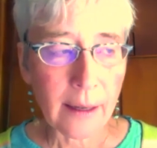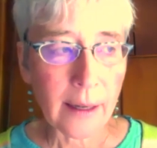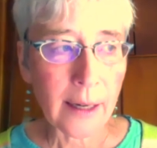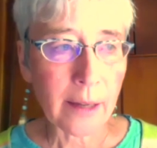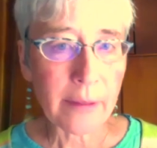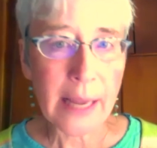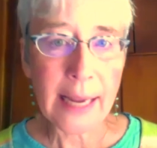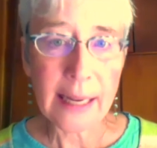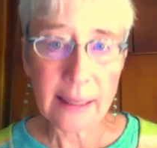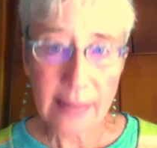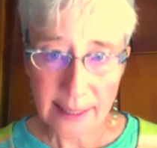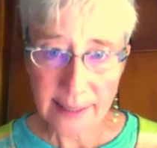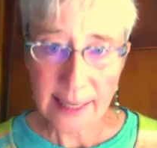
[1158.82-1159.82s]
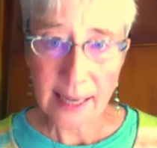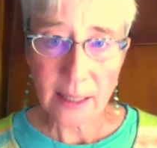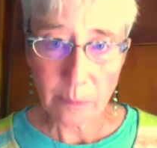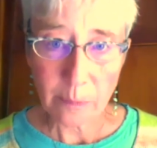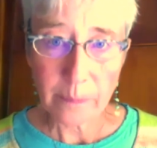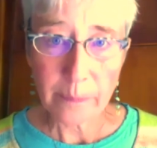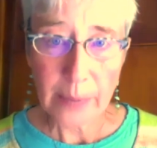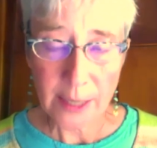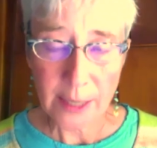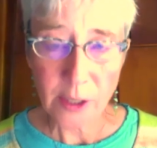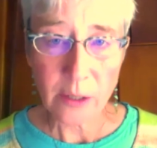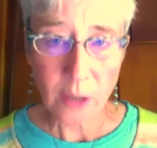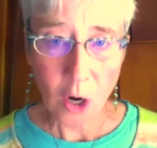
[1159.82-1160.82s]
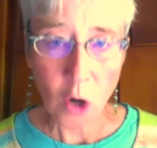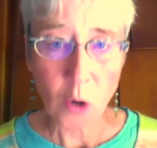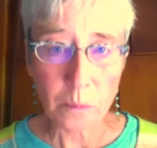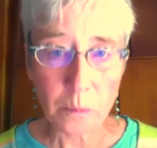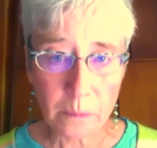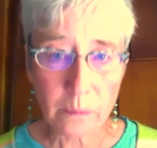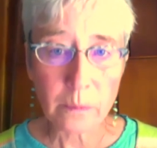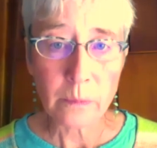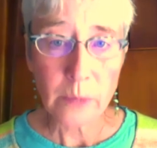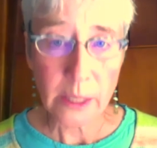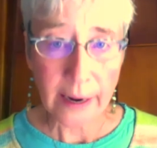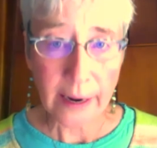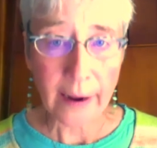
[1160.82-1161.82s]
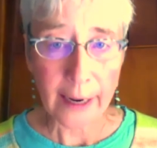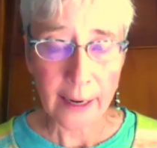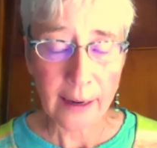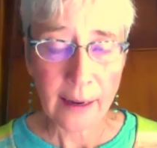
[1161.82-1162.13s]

they sent patients home to die.